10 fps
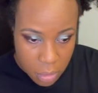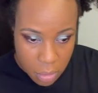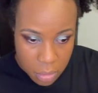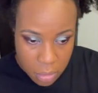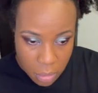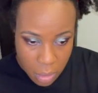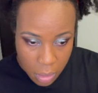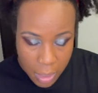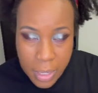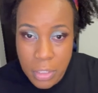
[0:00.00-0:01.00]
there's
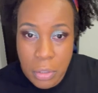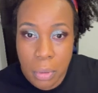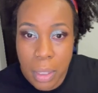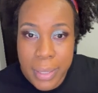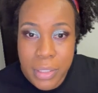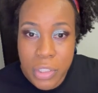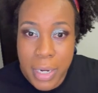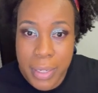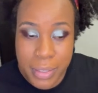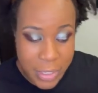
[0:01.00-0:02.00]
no light
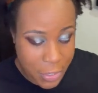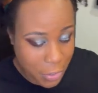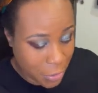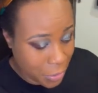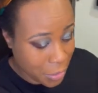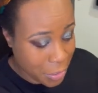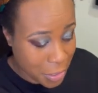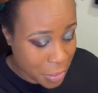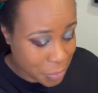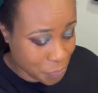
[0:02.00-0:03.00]
shades here.
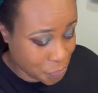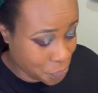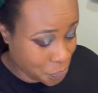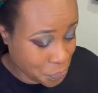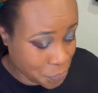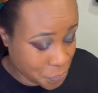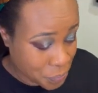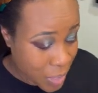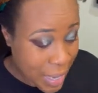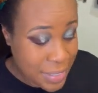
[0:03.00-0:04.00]

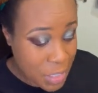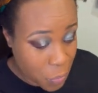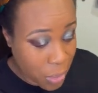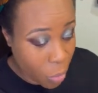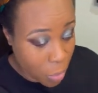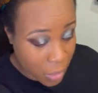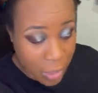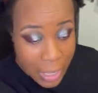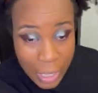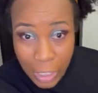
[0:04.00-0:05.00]
I see what all
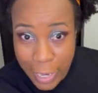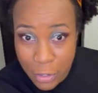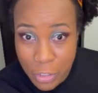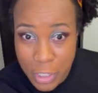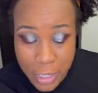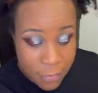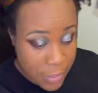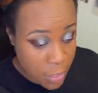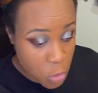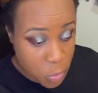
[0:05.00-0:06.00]
the lighter skinned
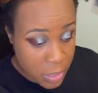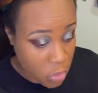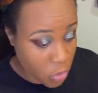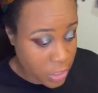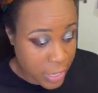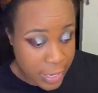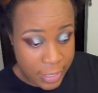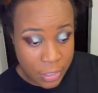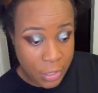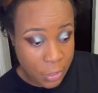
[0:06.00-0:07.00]
humans are
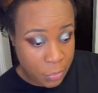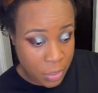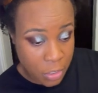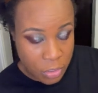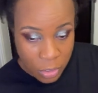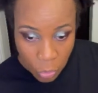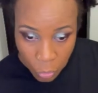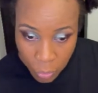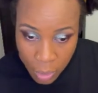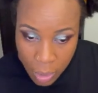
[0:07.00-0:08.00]
saying, you know, when there's
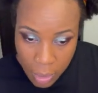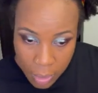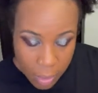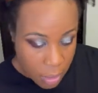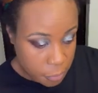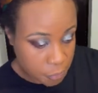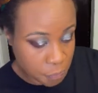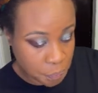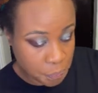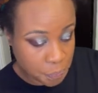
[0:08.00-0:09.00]
no
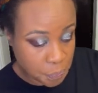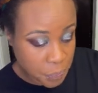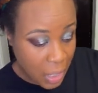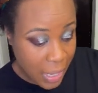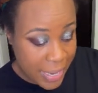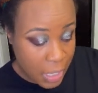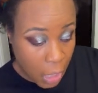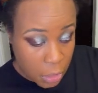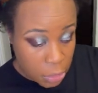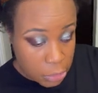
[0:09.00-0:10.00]
light
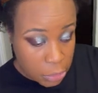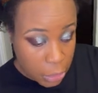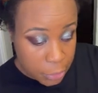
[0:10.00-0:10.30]
colors.